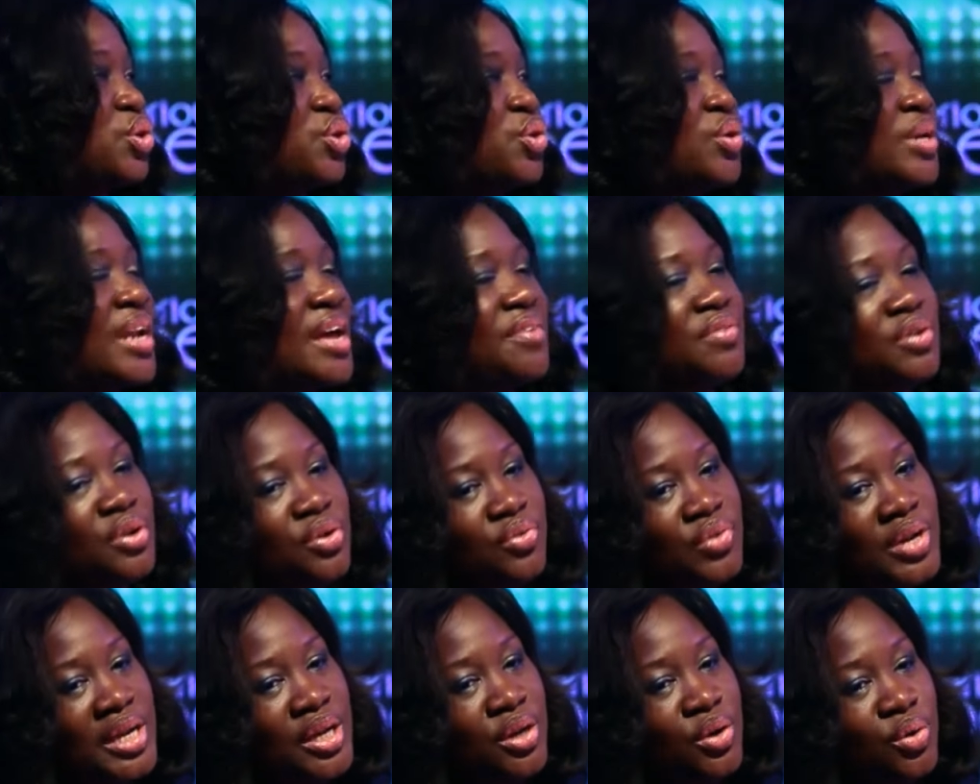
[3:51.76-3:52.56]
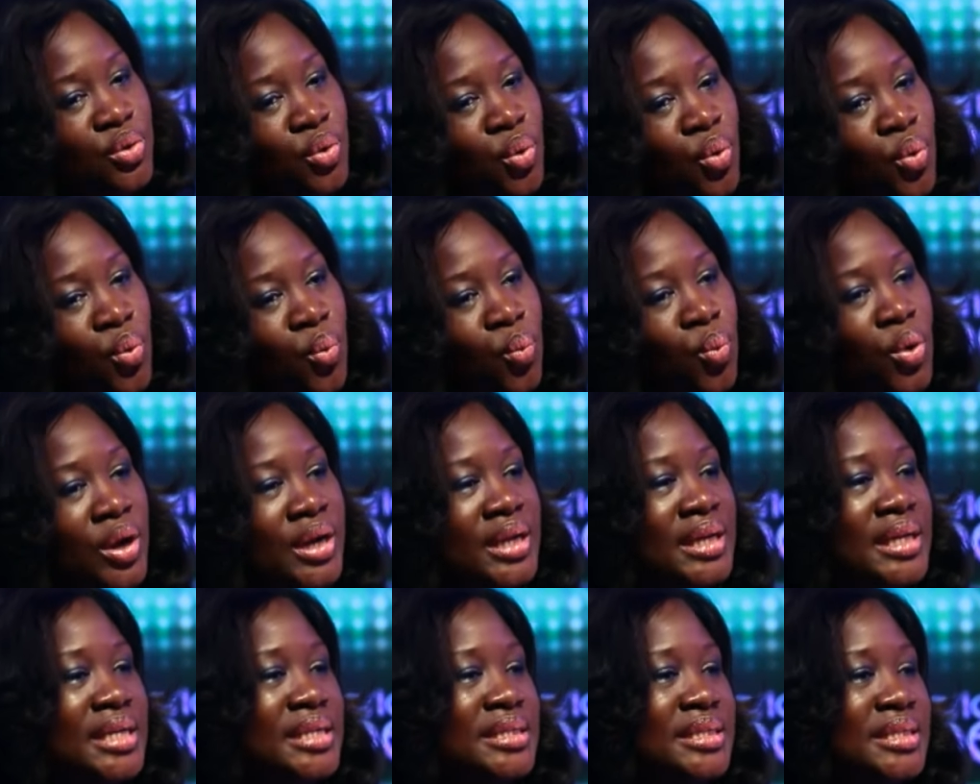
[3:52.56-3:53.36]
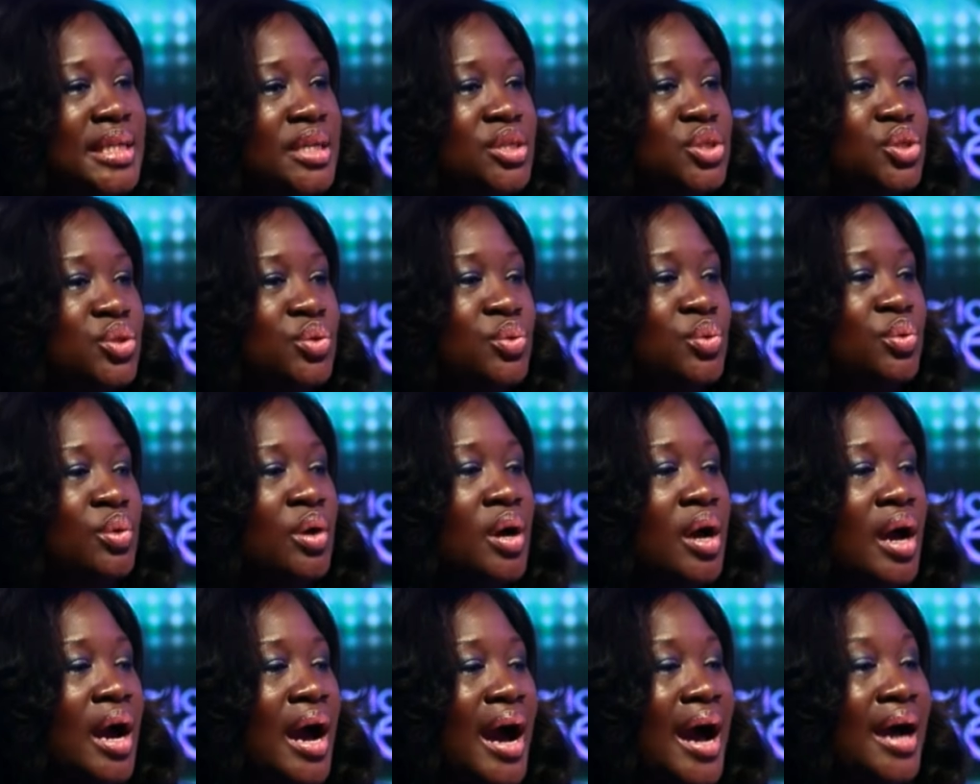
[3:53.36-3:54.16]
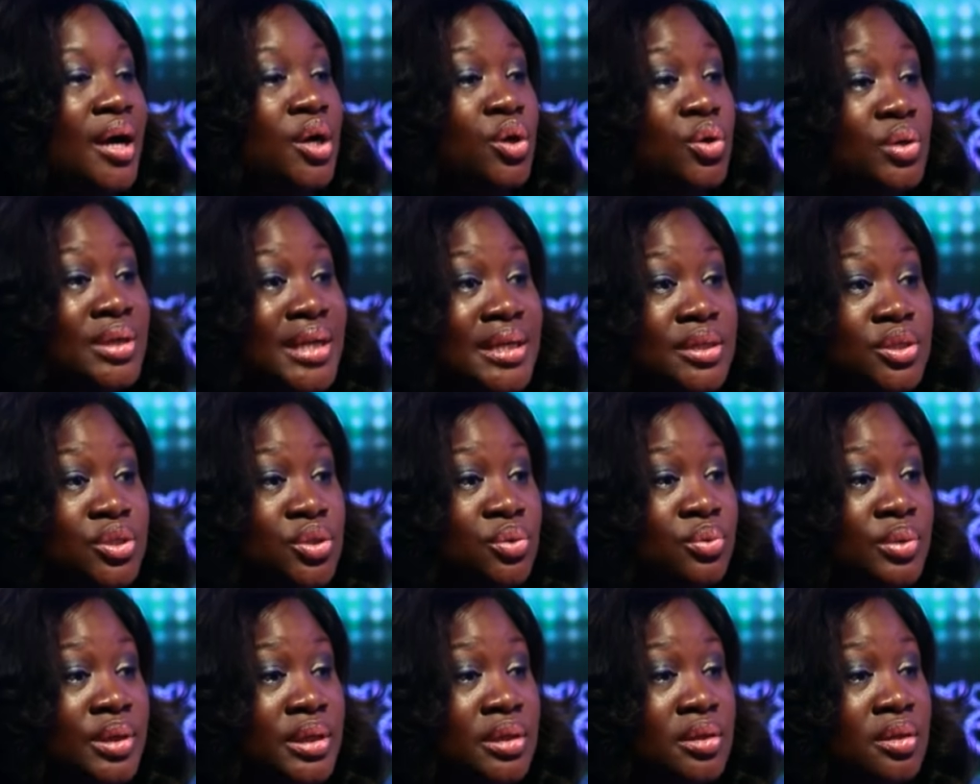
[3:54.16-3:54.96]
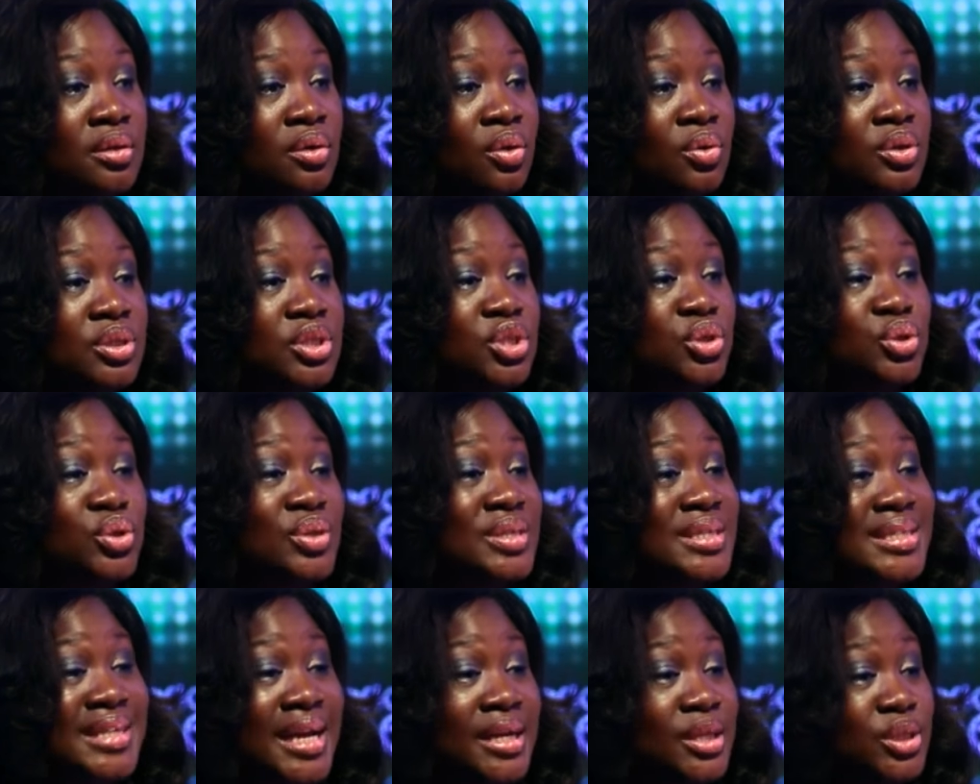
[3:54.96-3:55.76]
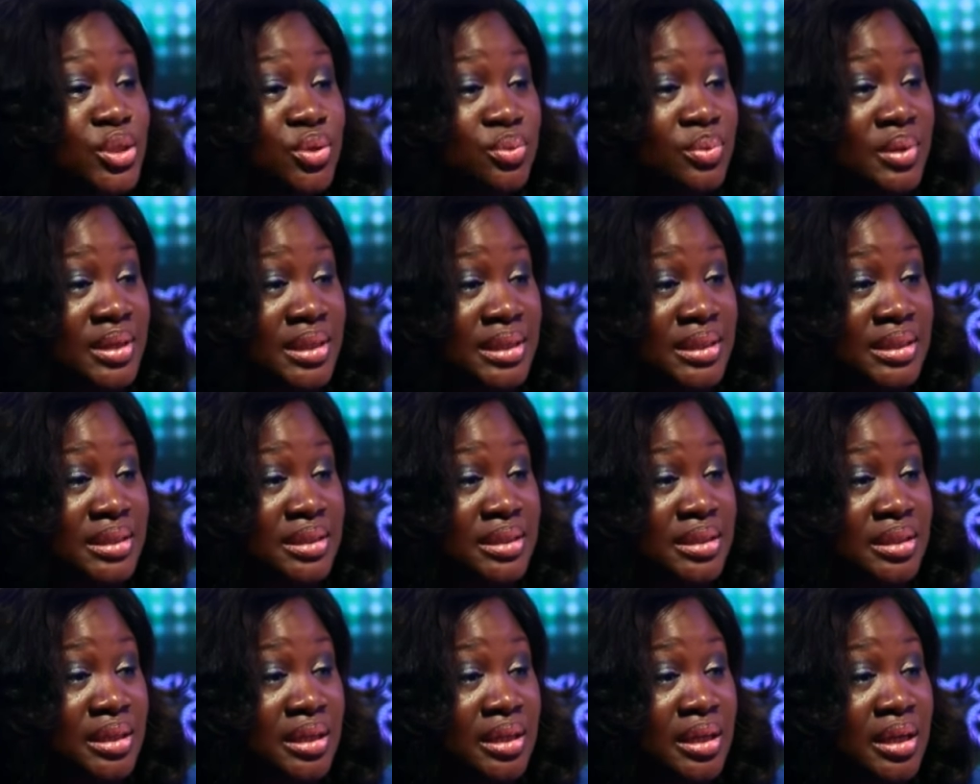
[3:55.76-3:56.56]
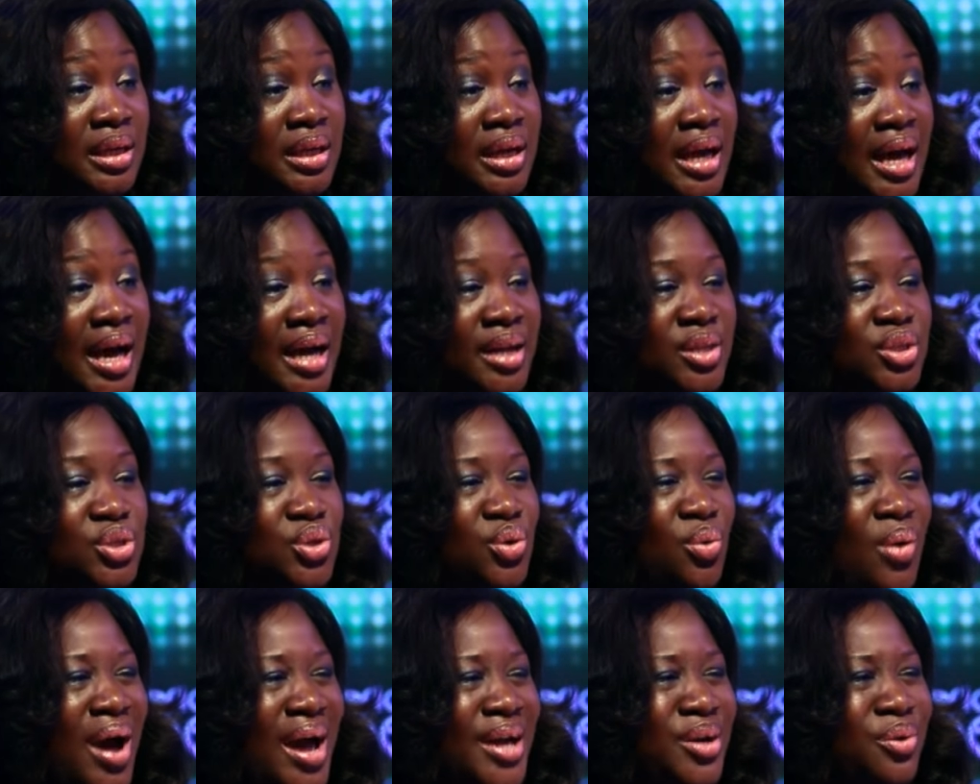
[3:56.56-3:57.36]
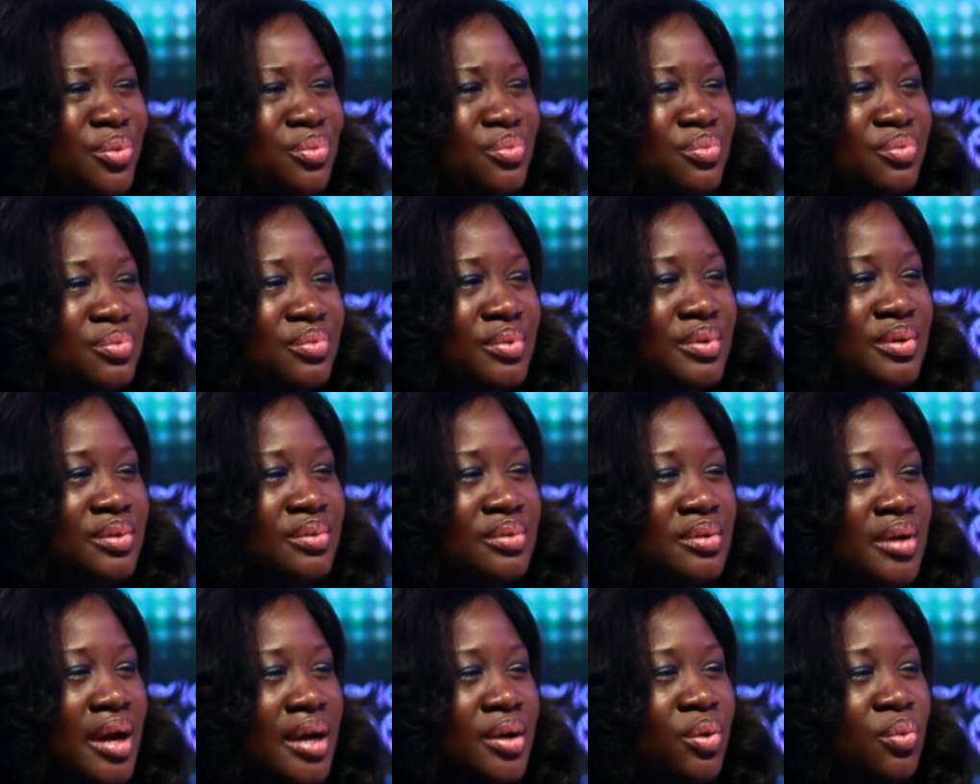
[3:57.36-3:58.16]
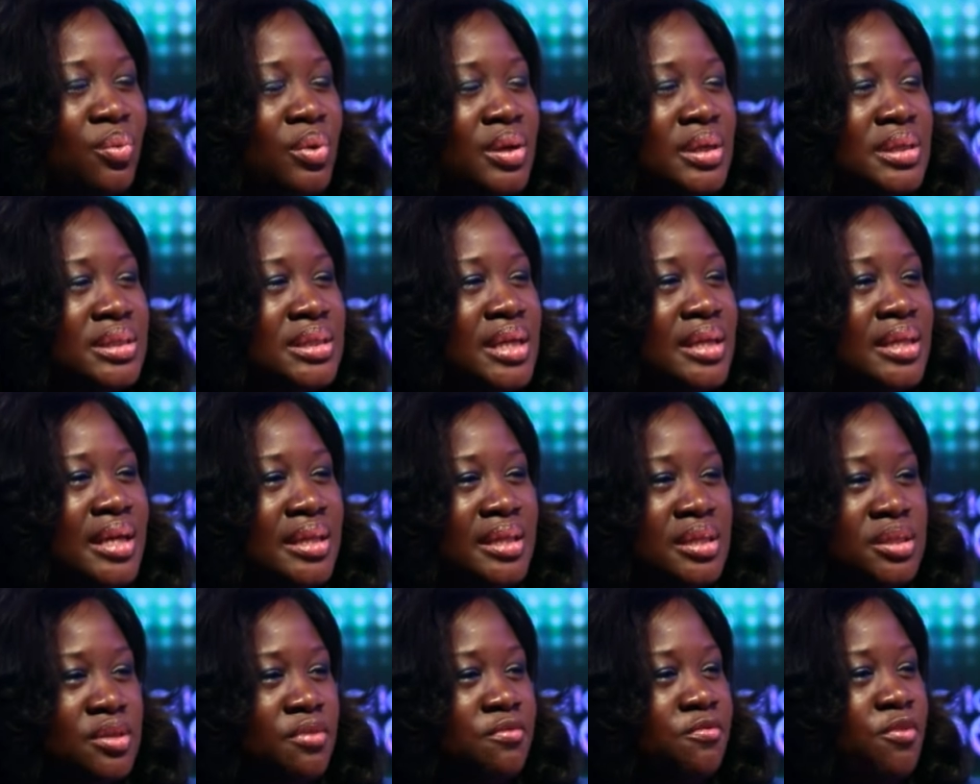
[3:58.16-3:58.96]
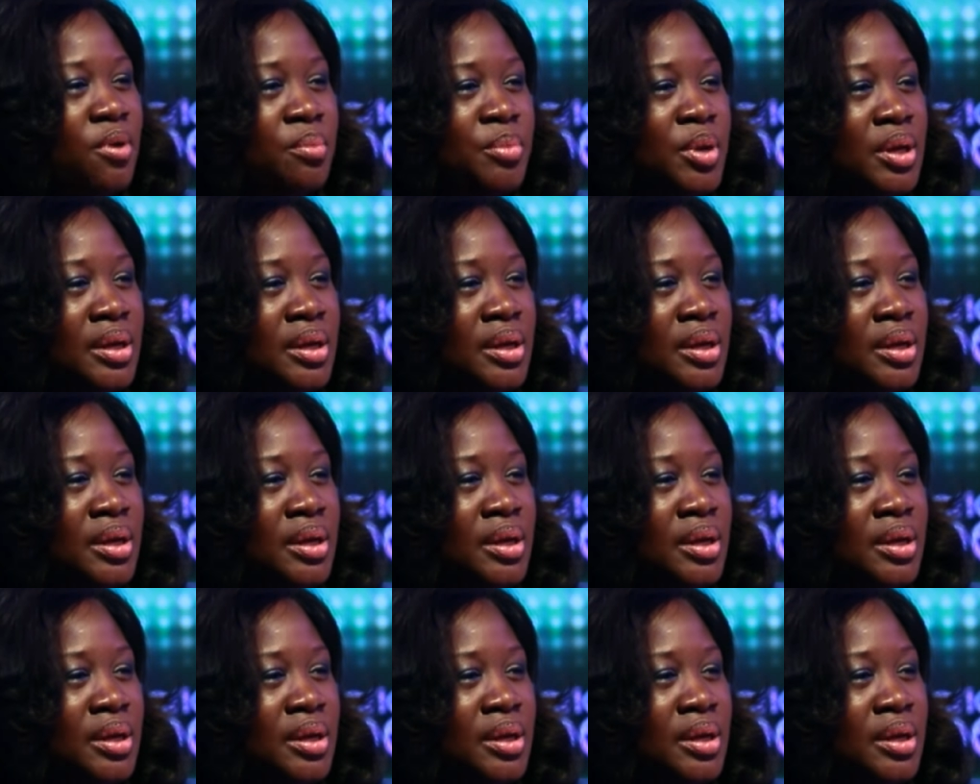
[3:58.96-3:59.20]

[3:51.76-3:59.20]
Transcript: So you never really know what it is that you are good at doing until you start doing it. And so I don't I don't want to say that there's a